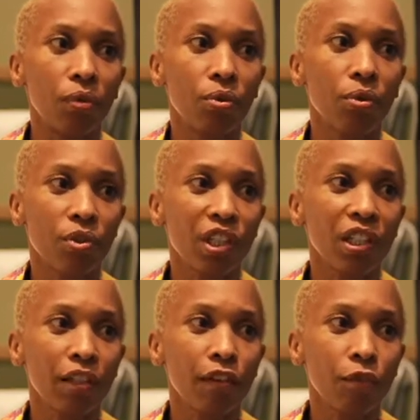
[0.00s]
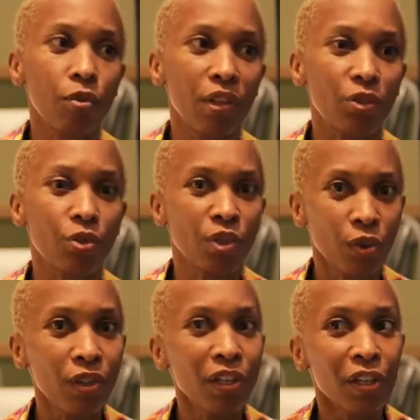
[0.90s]
to constantly review that. So it's
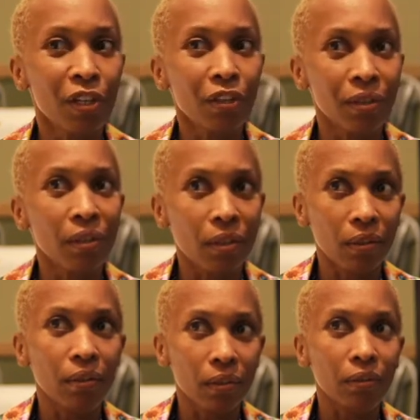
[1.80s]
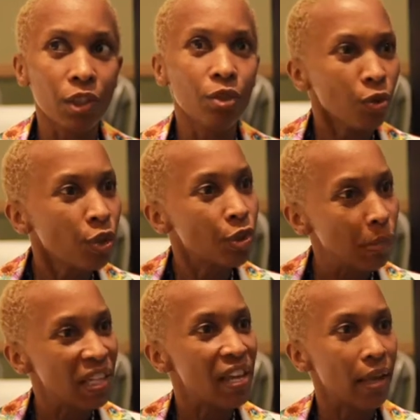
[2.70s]
not it's not going to be
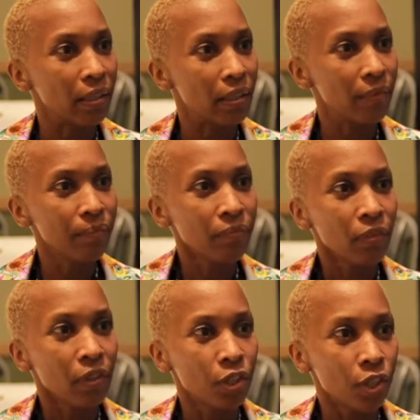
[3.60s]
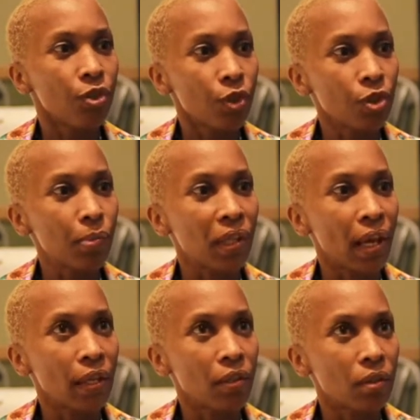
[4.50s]
the end. It is going to be the
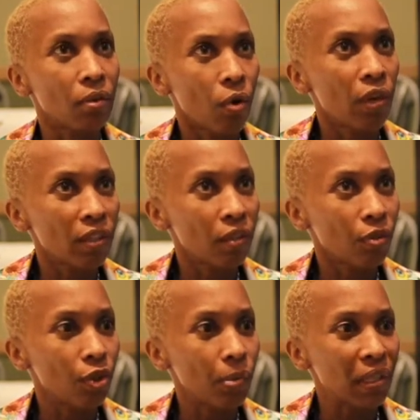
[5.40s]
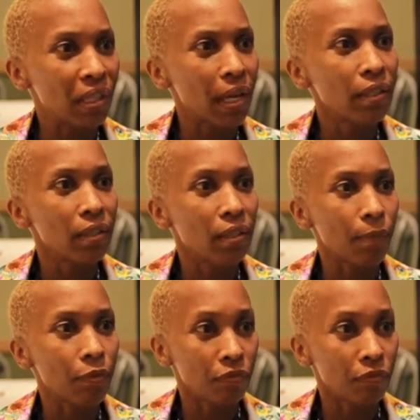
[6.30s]
end. August is going to be the end in terms of